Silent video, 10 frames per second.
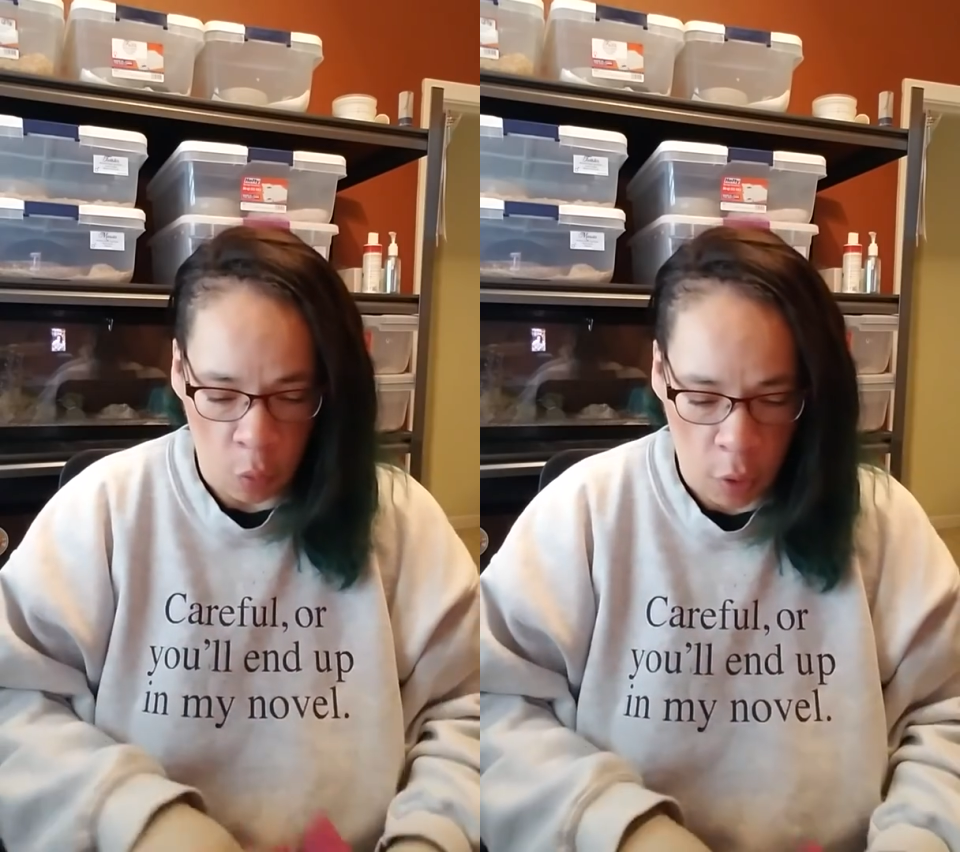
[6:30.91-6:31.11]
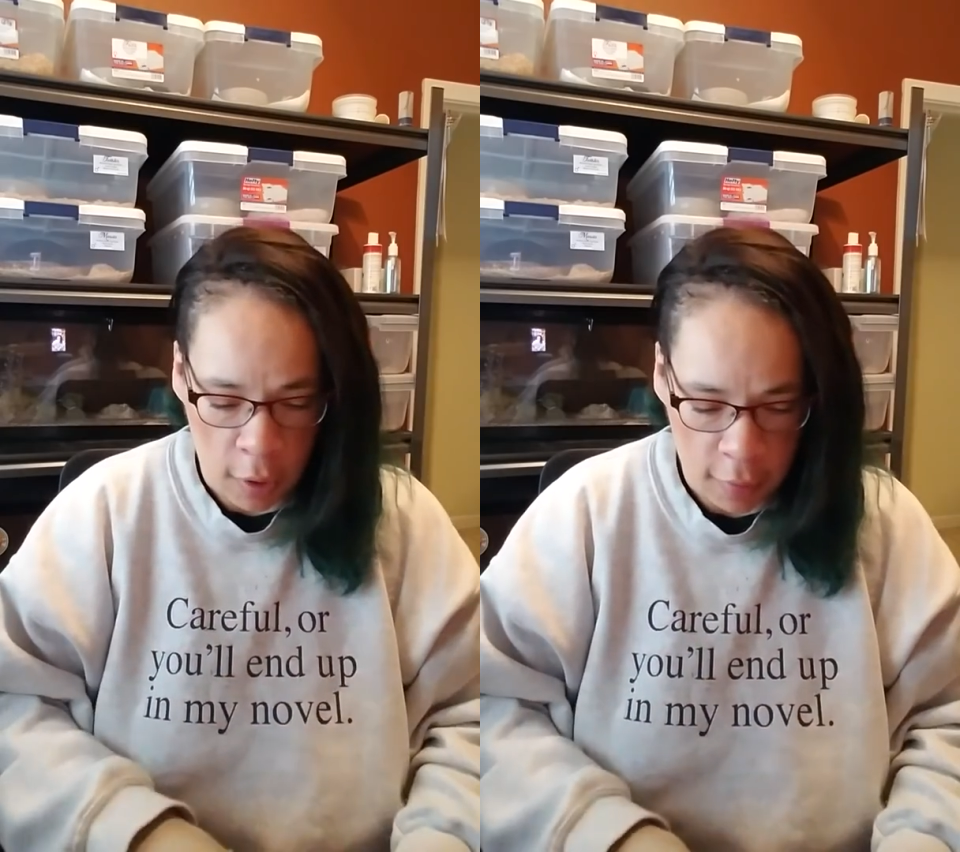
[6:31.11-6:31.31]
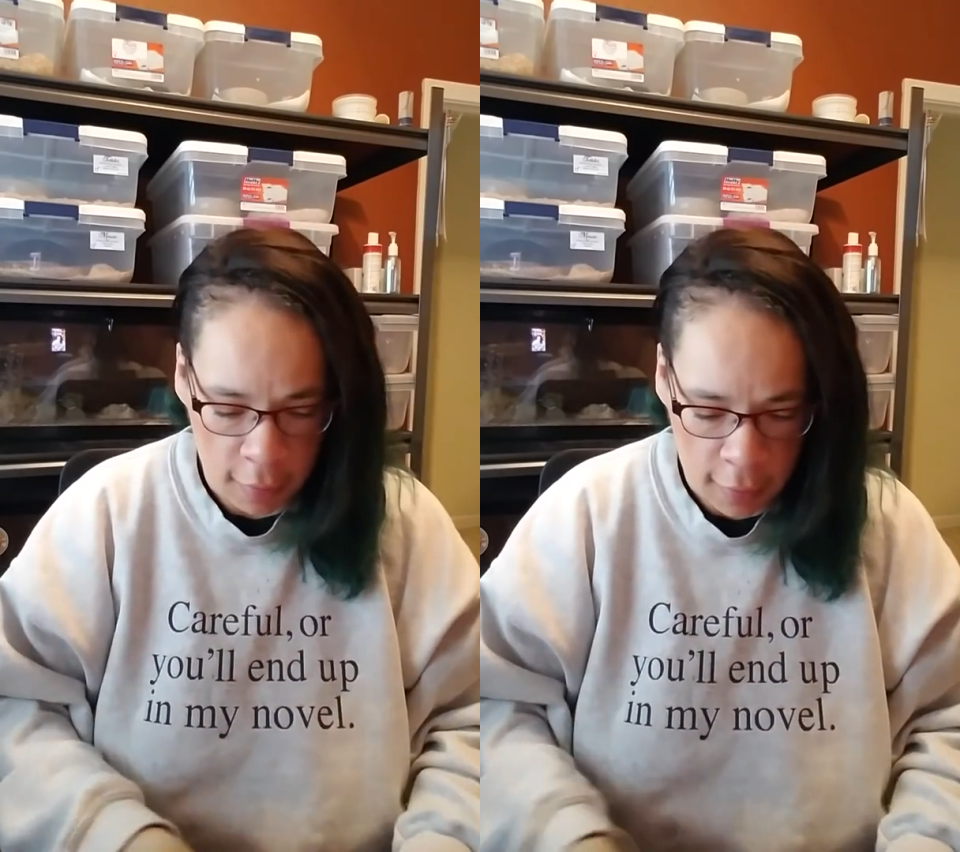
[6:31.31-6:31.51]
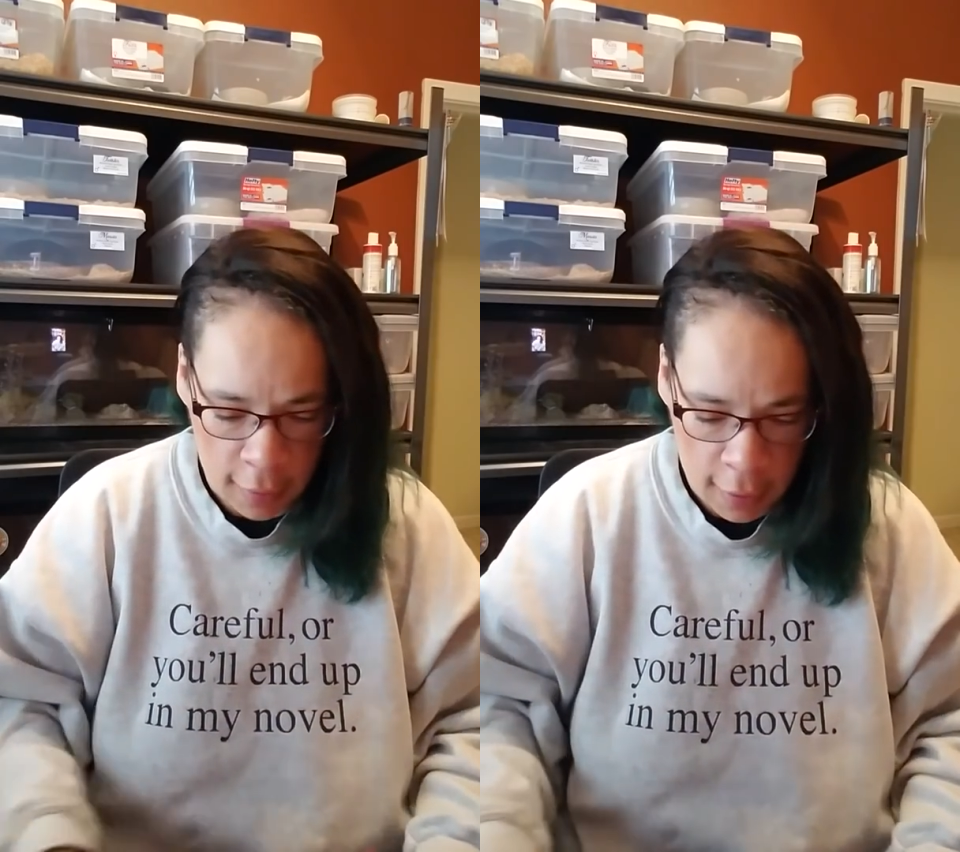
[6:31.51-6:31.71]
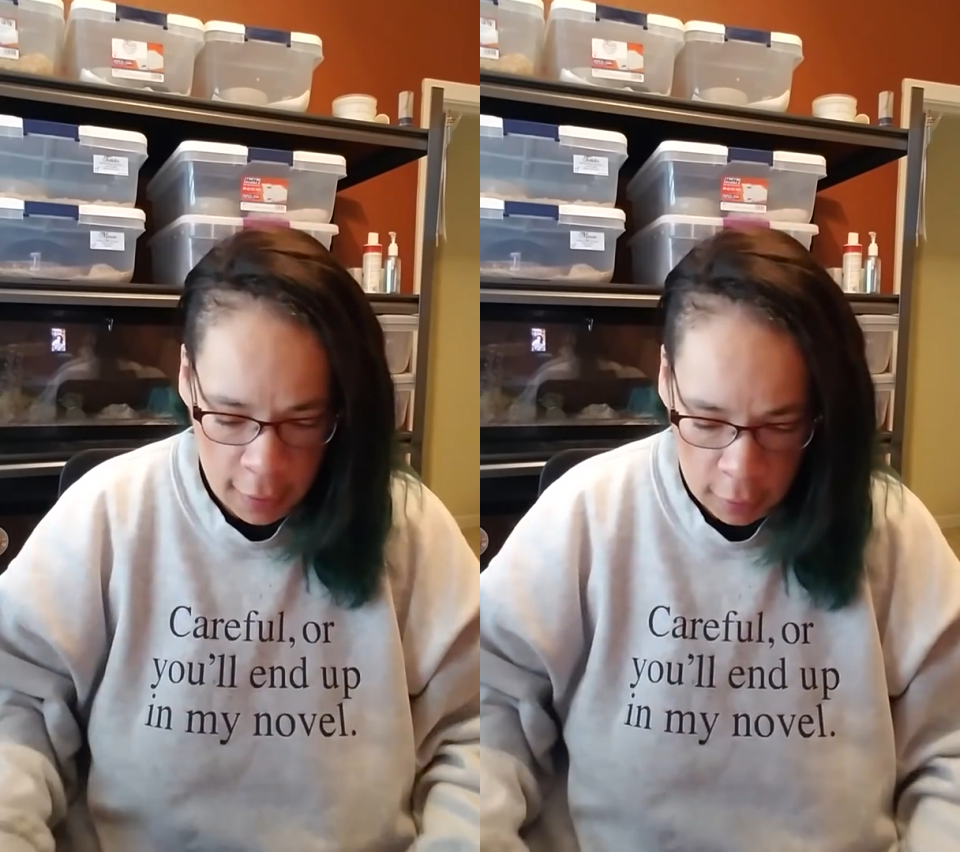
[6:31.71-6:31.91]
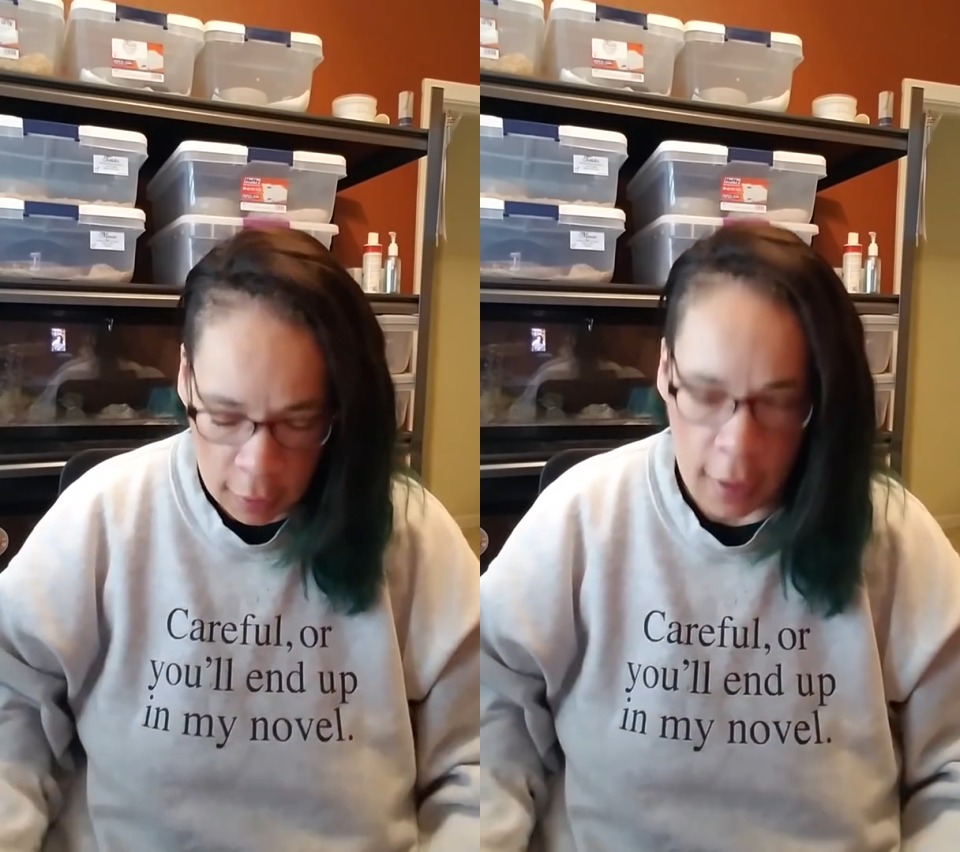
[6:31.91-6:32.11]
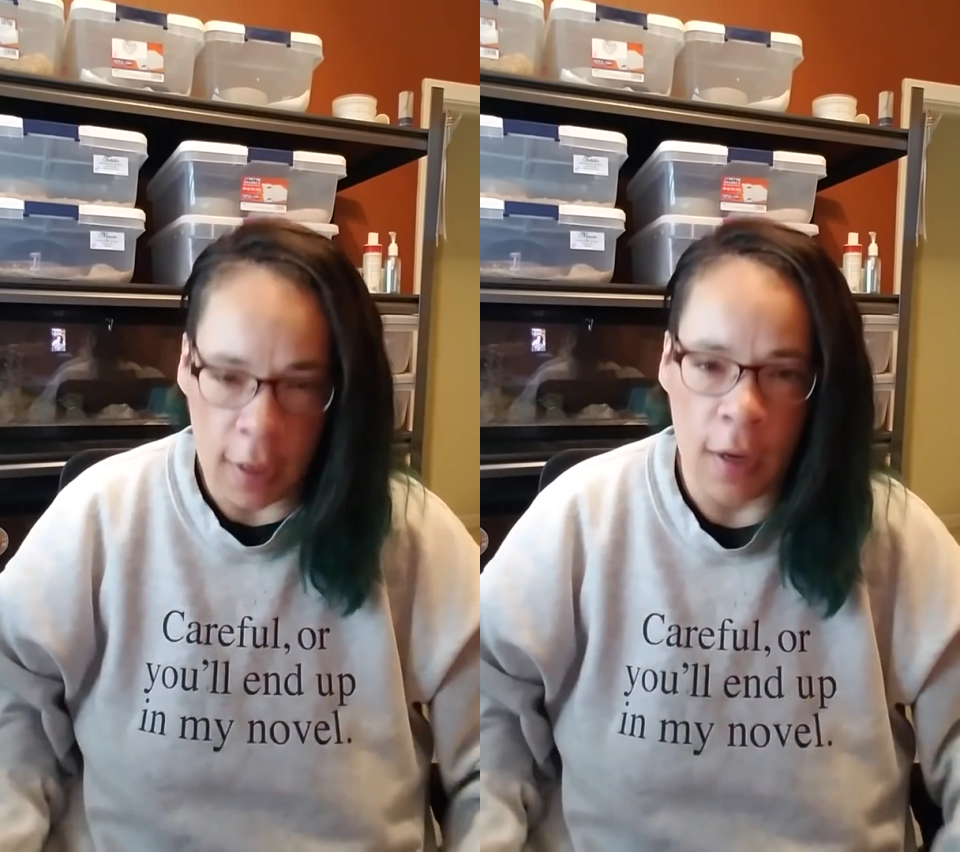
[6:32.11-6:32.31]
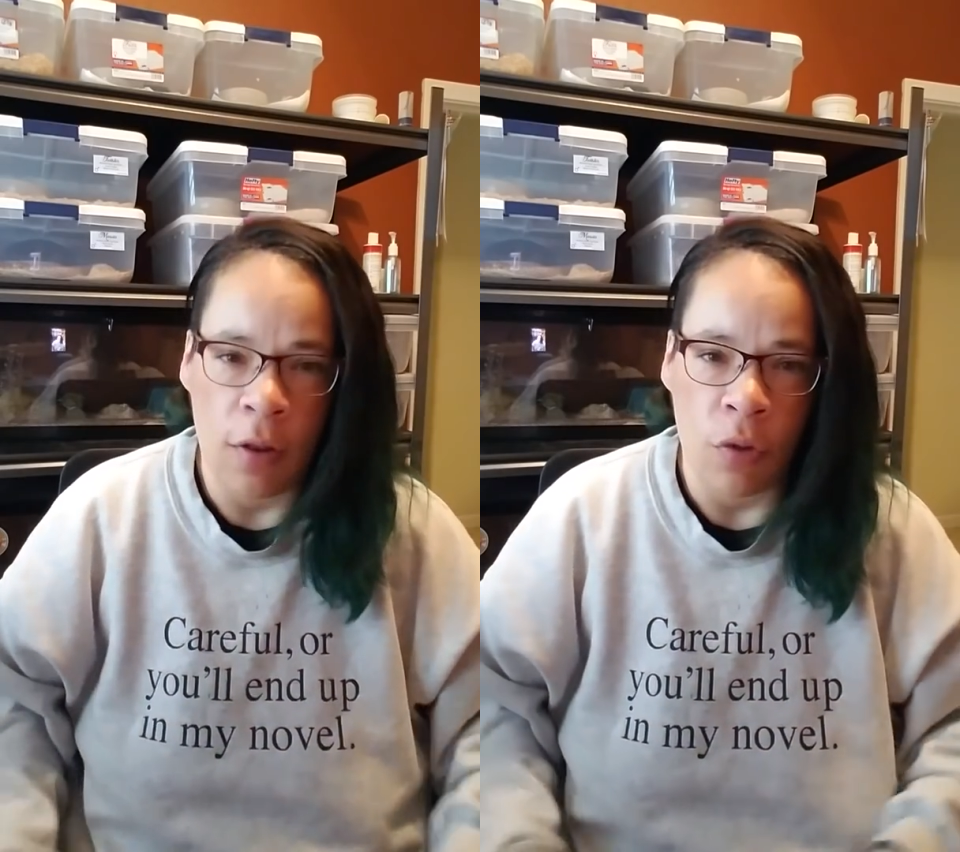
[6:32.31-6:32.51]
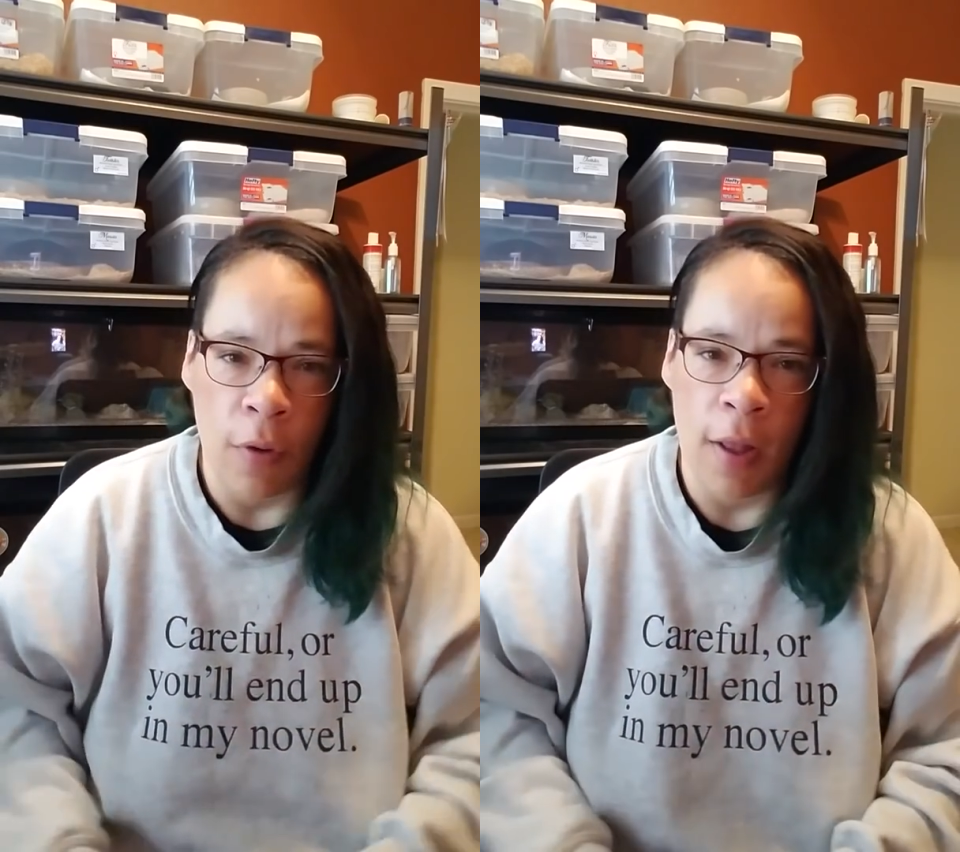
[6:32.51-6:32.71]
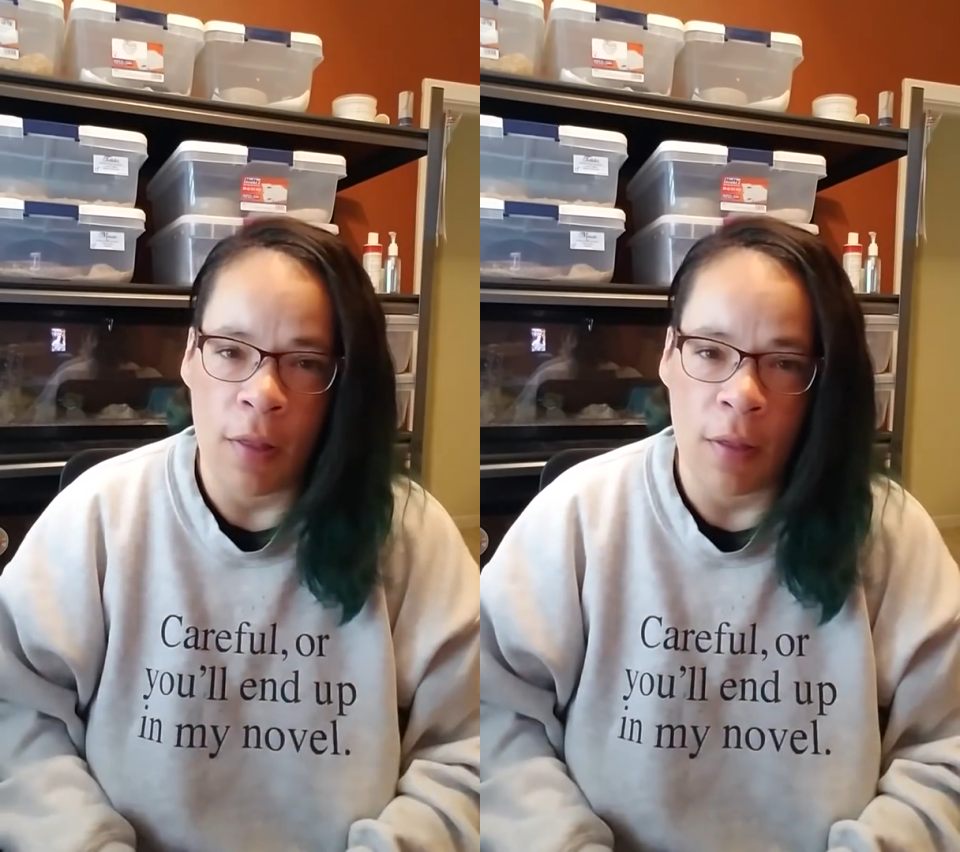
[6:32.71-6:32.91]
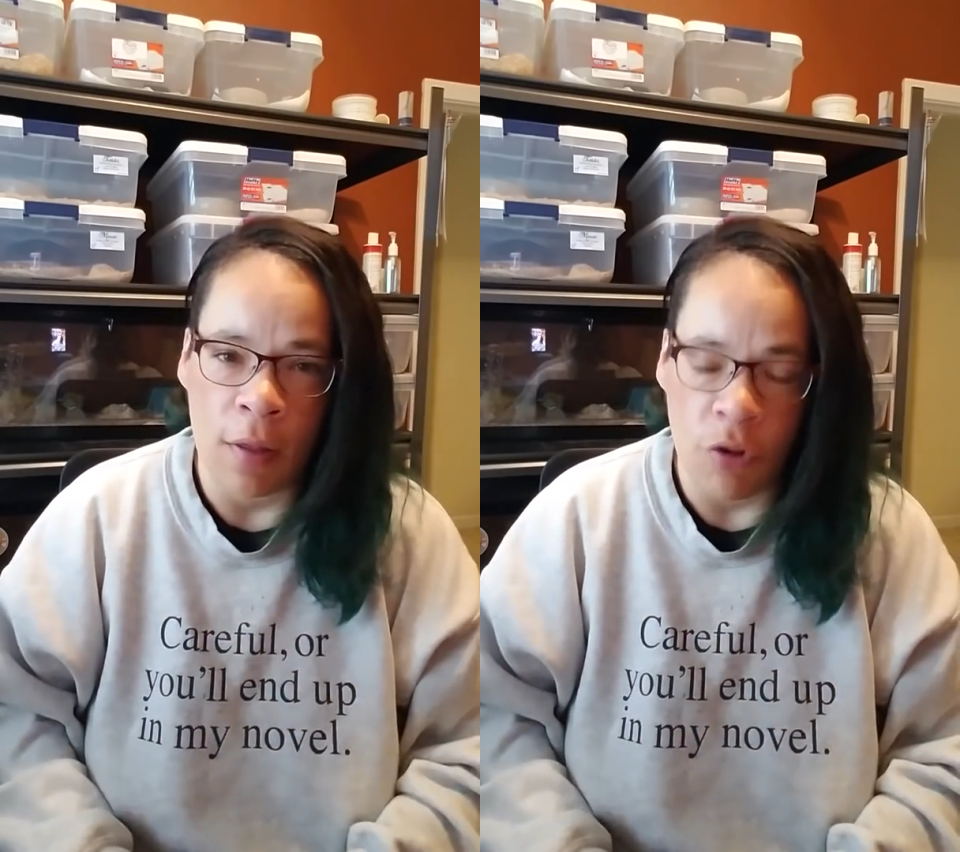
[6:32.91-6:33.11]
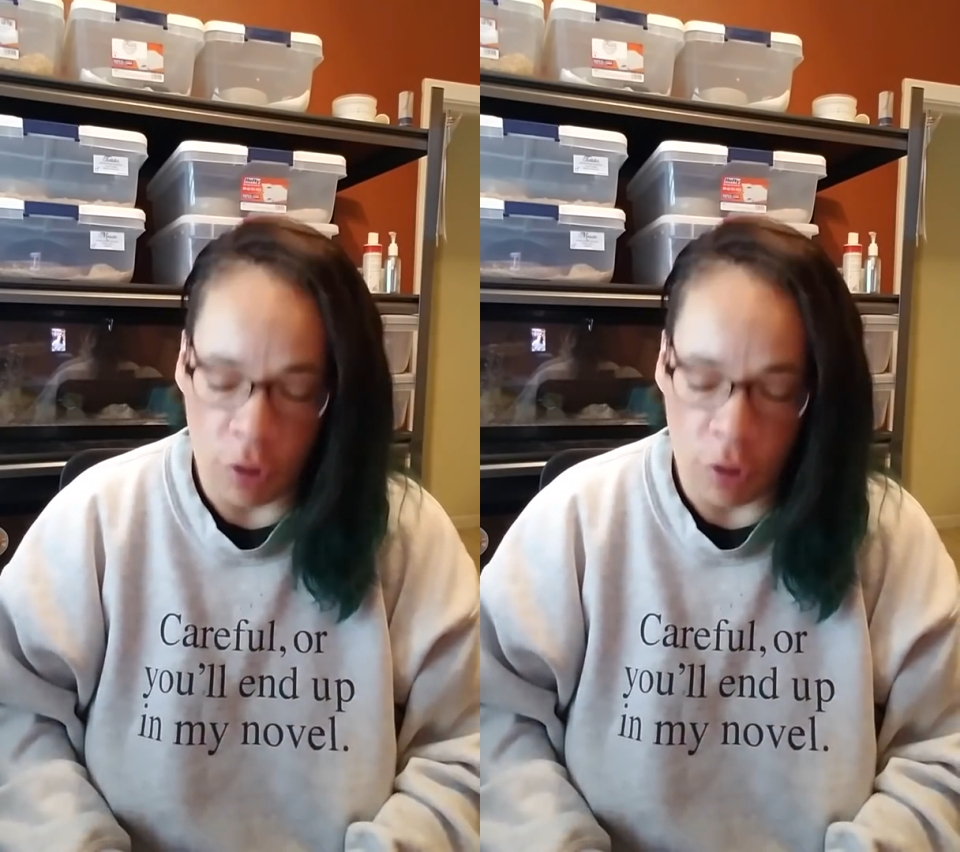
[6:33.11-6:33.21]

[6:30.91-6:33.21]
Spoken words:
was the Linen and Threads stitch